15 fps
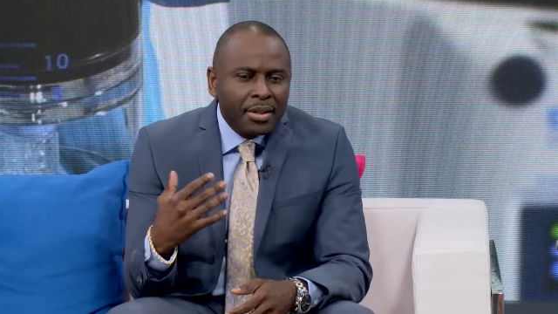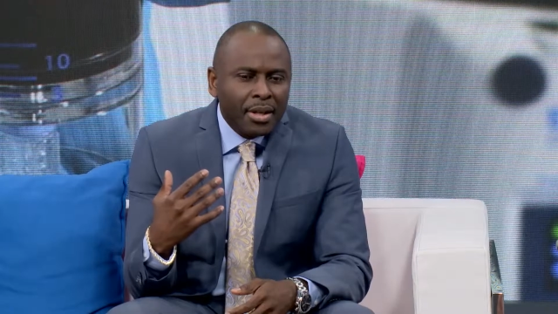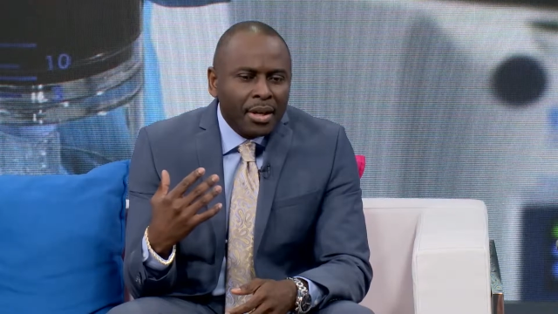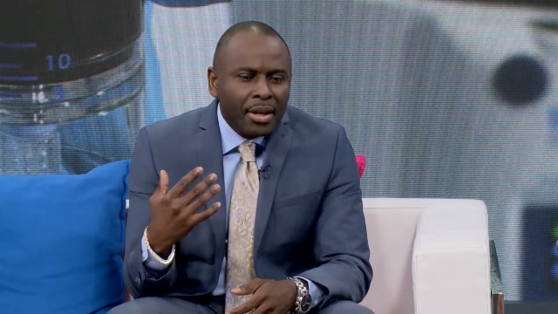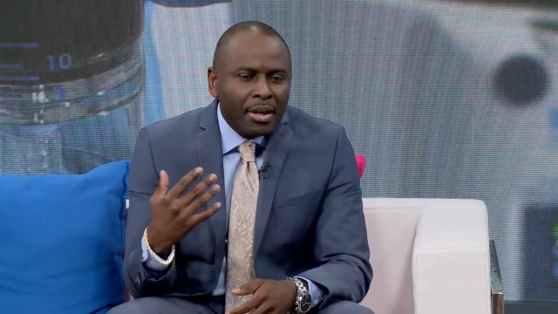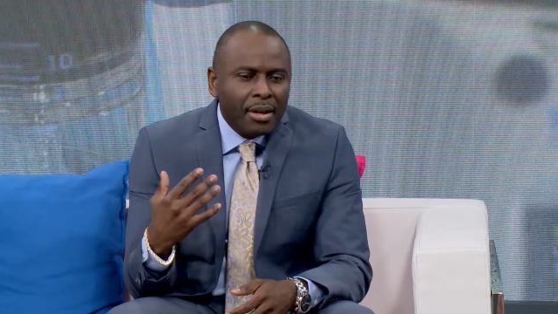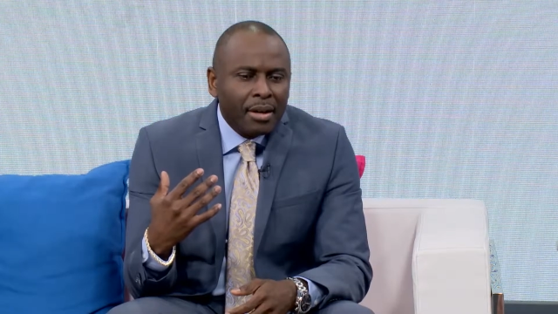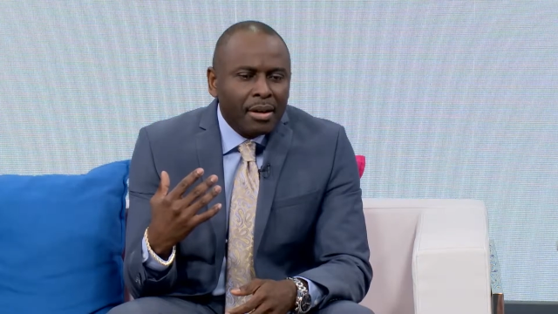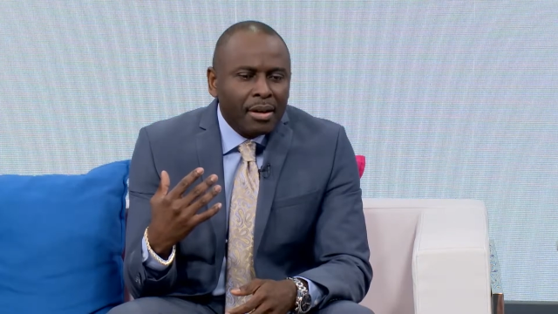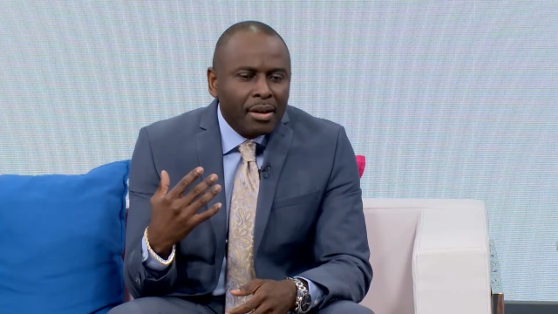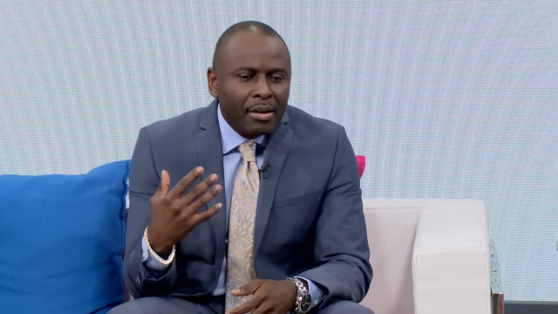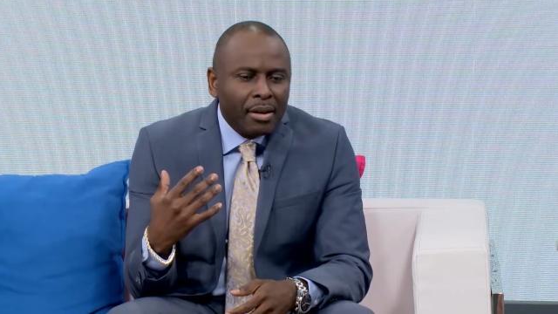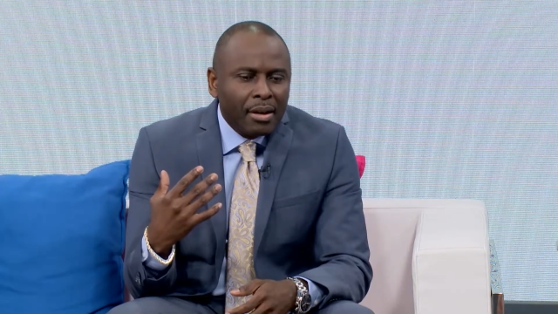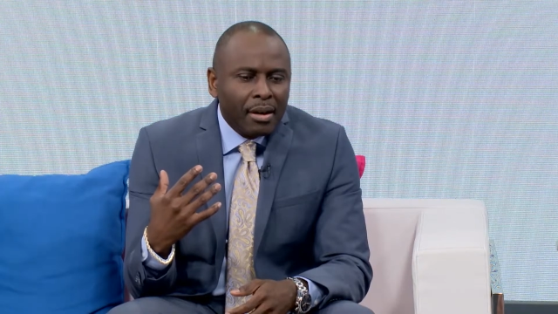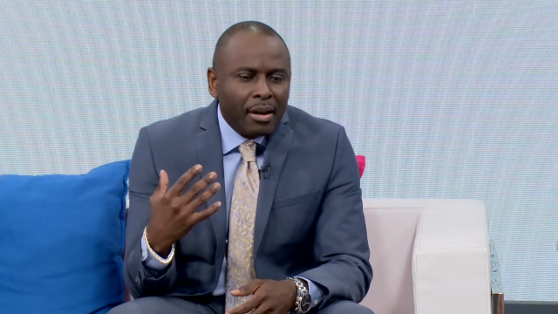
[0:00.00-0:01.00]

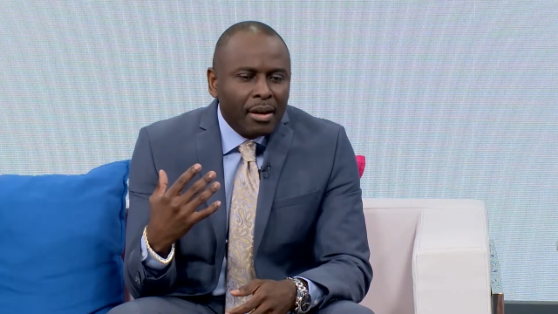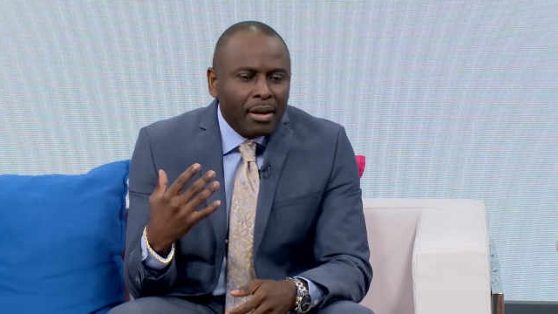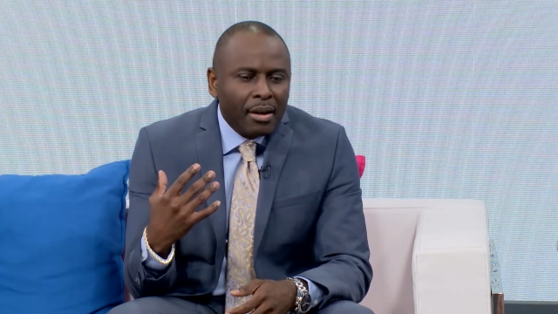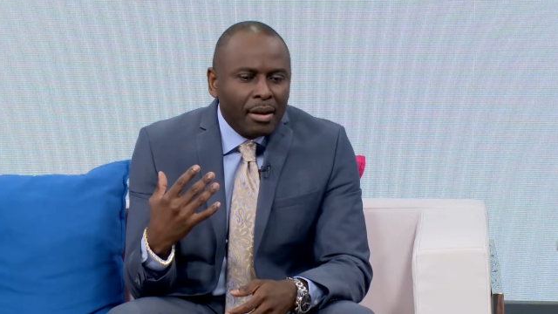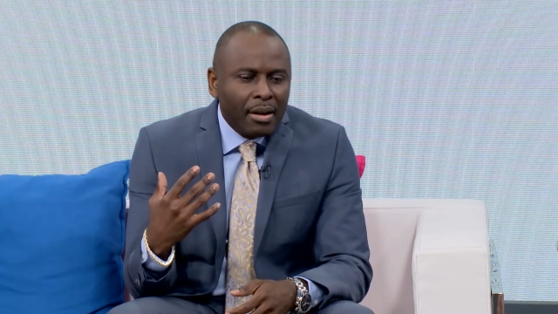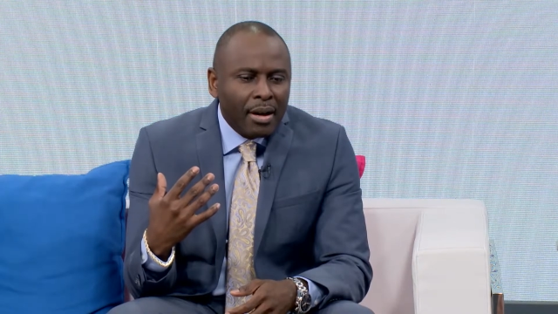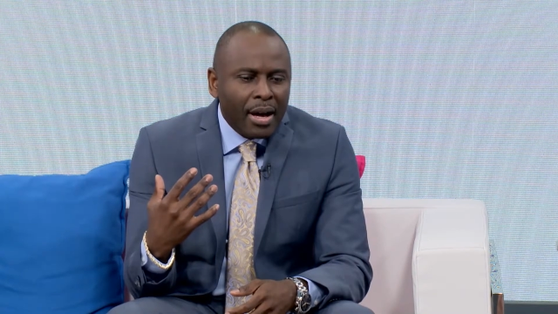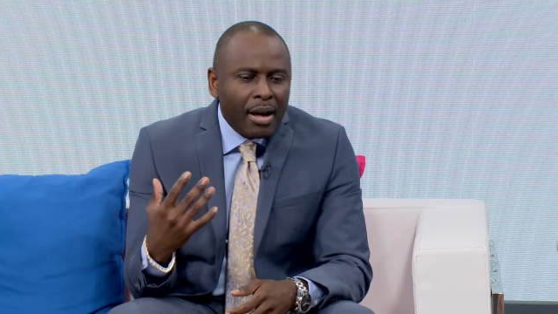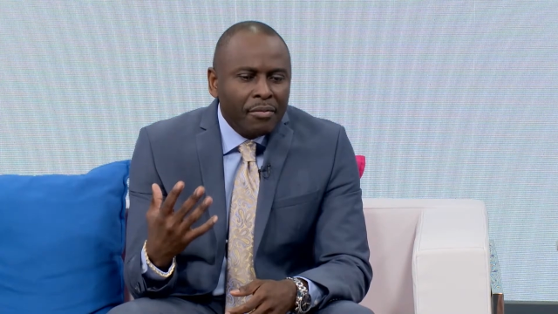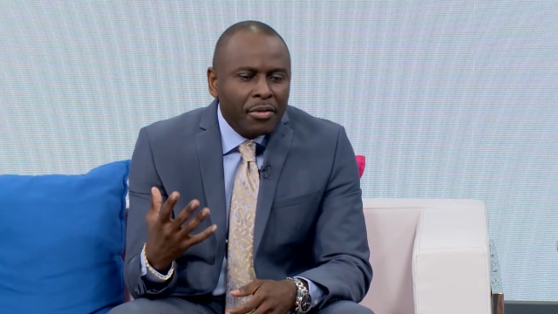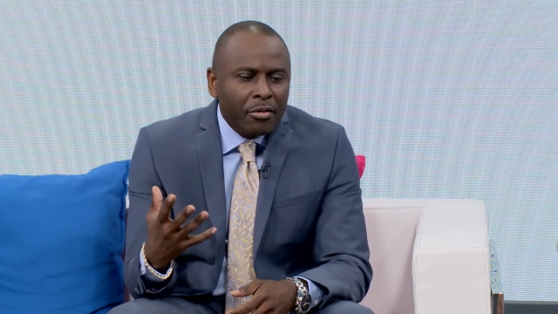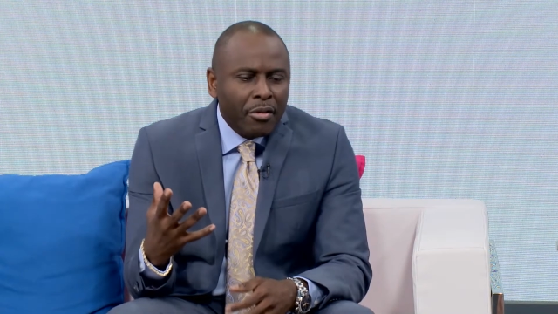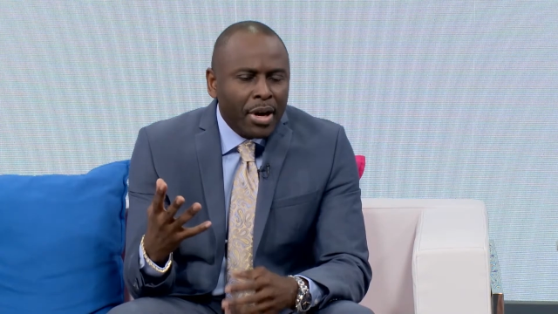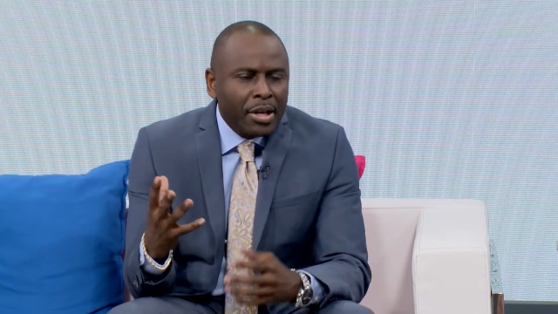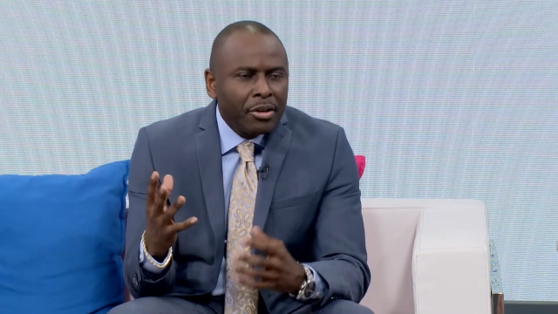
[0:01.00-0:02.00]
alpha
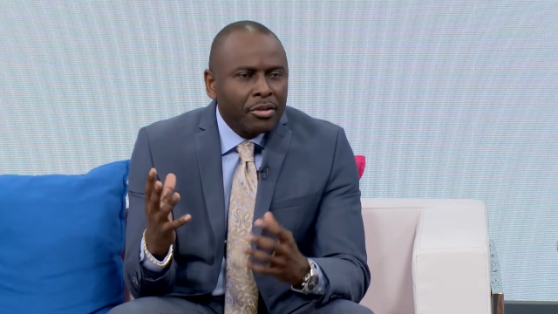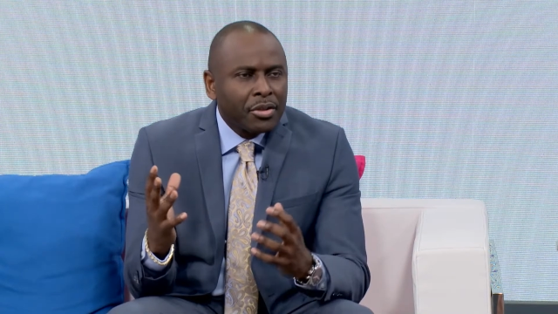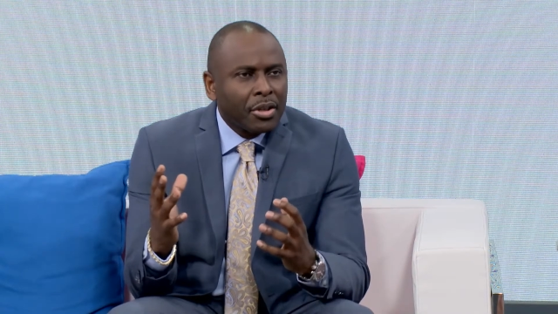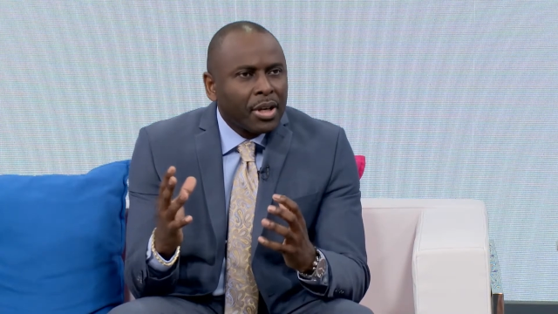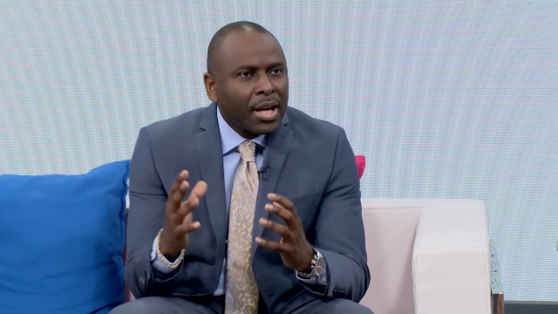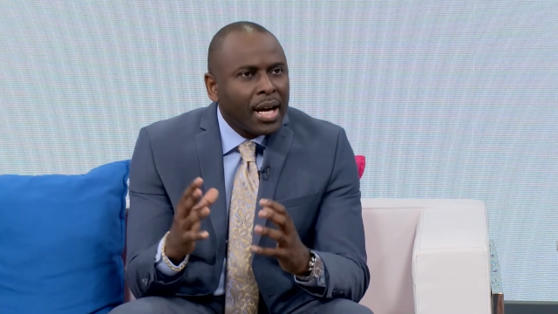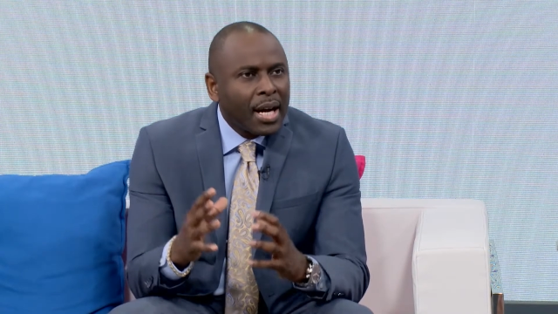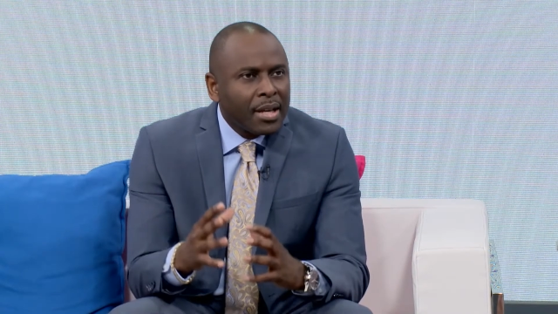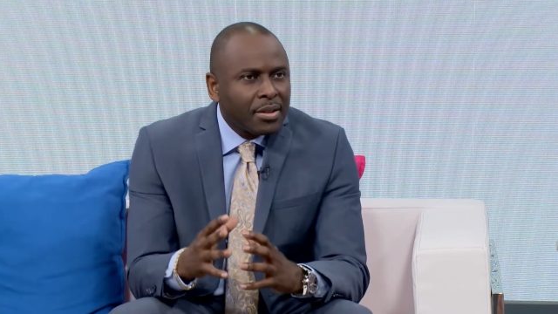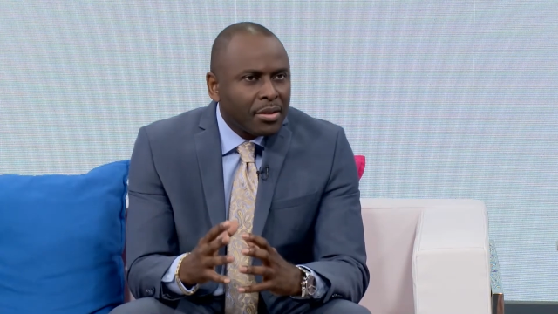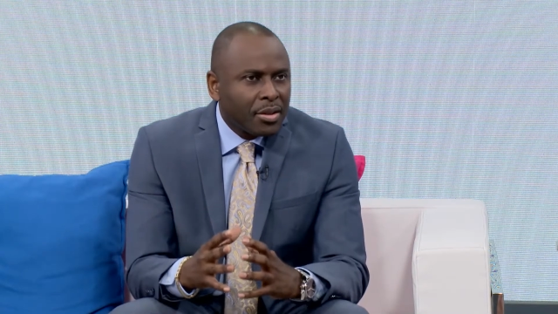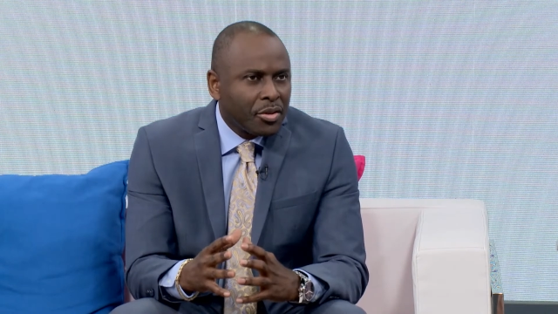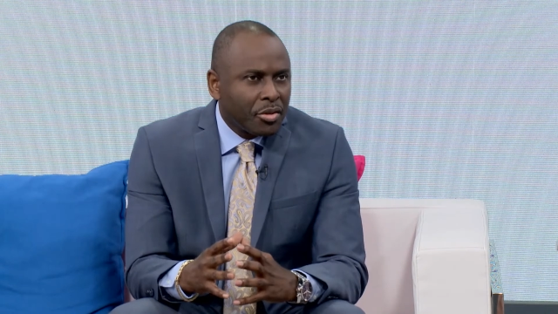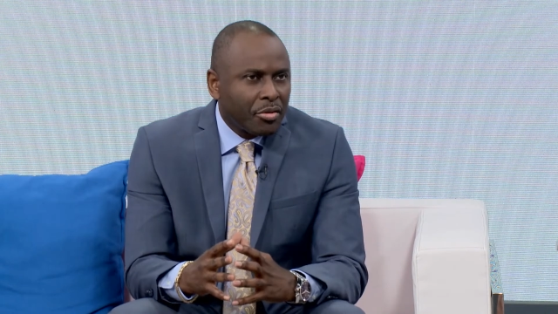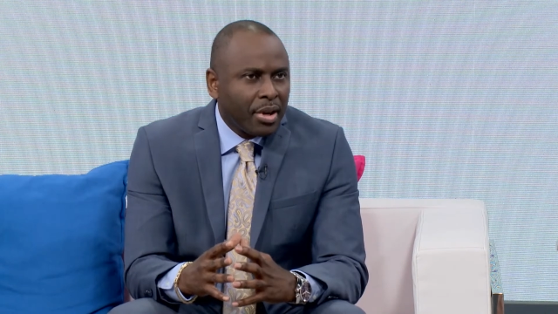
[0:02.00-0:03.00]
granules are
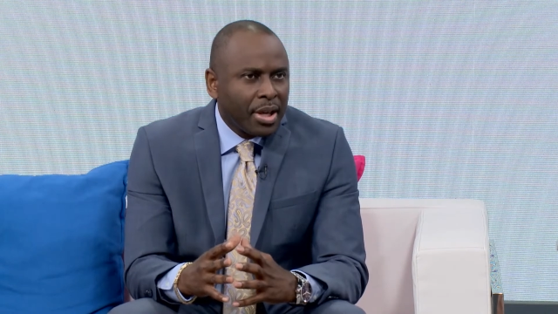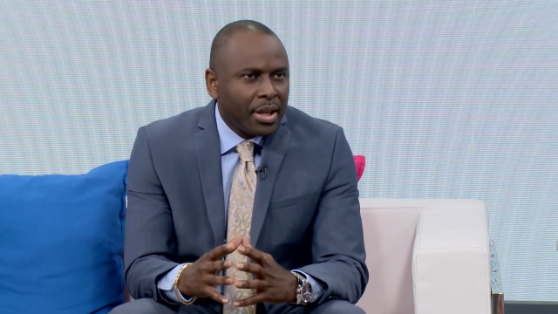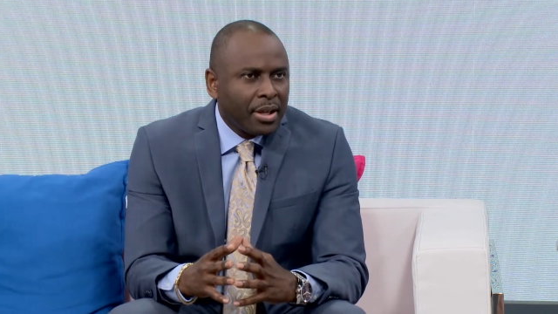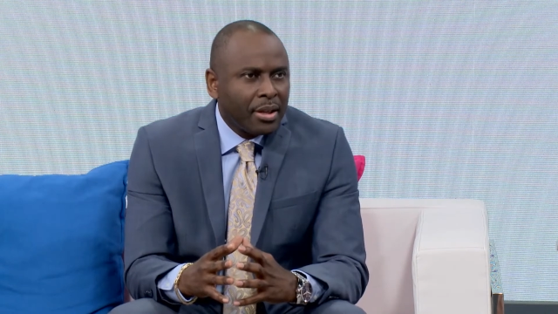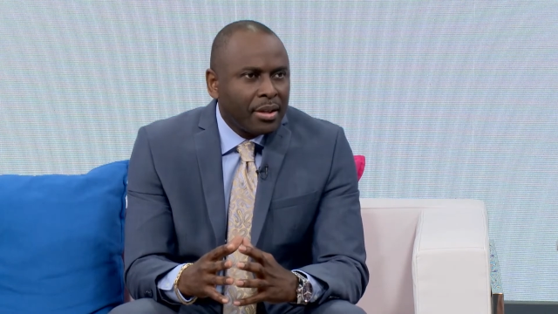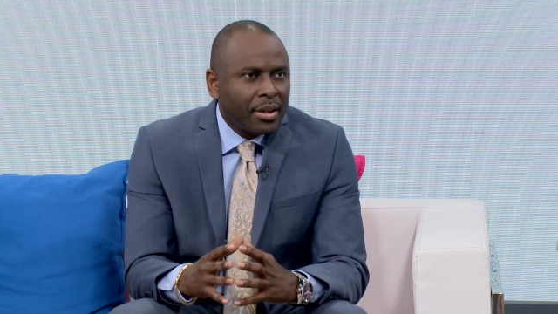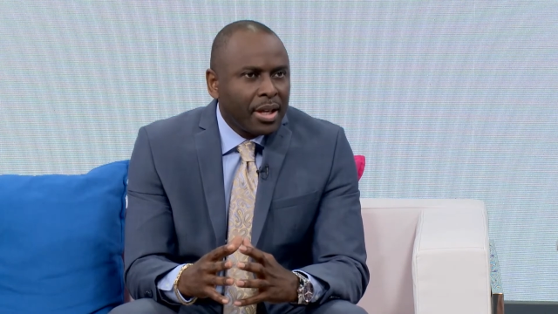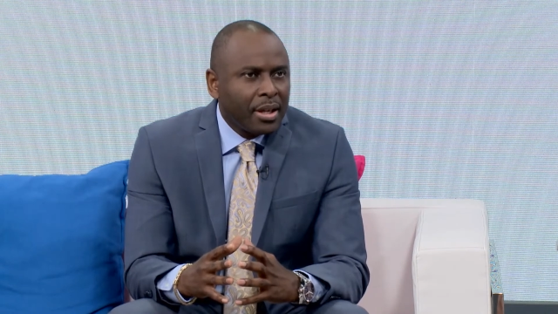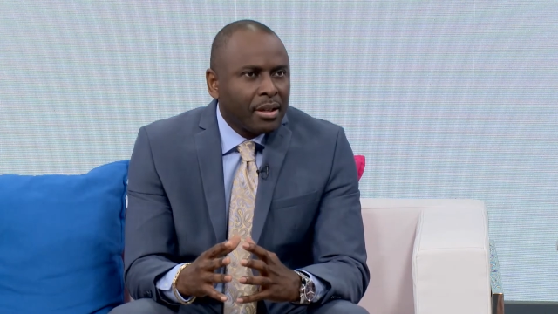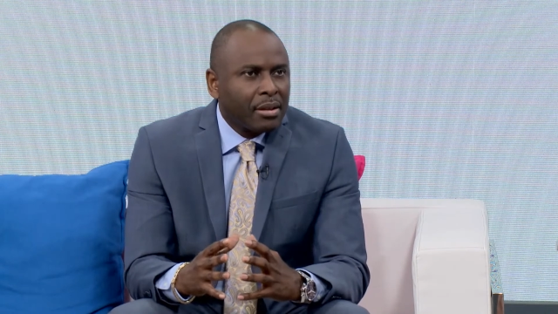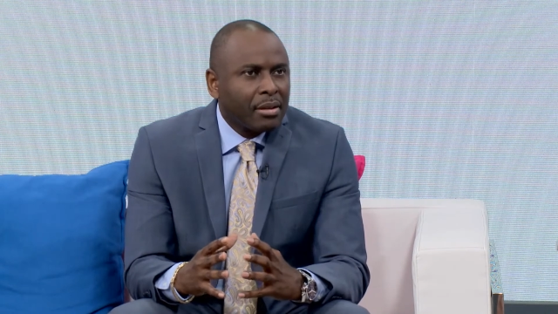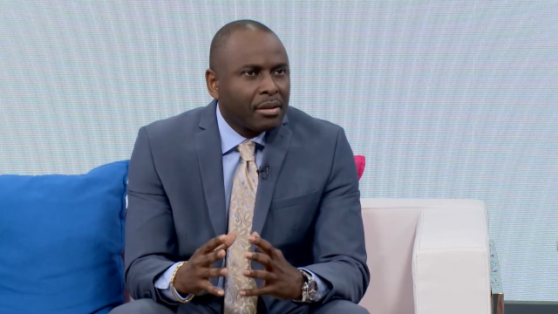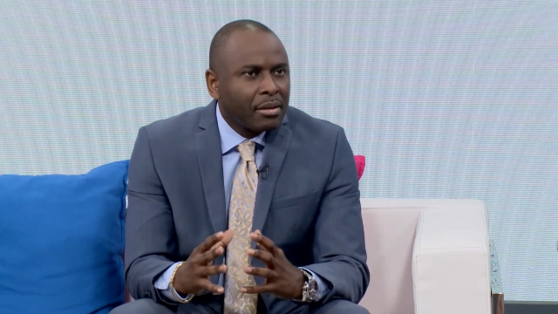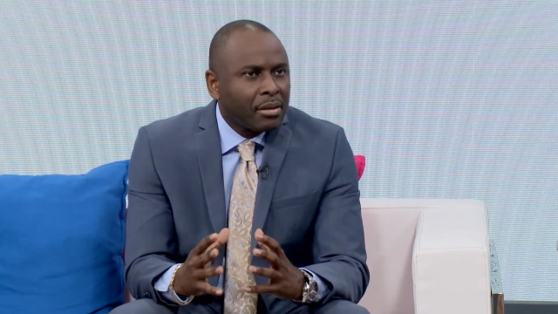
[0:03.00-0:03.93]
concentrated in a